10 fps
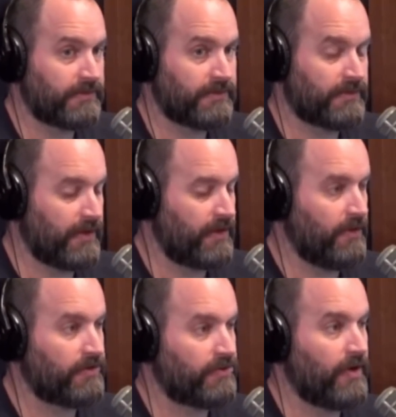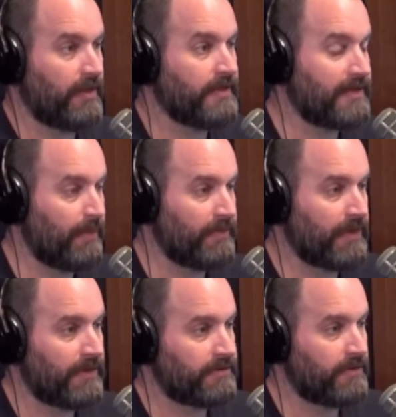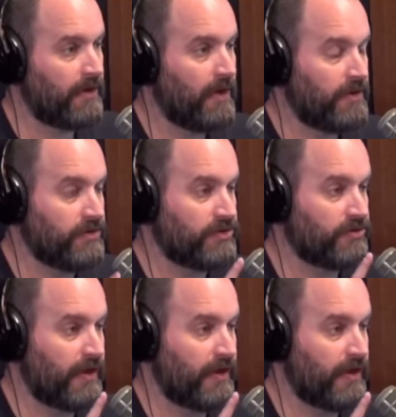Yeah. So they go, you should try this appetizer. You should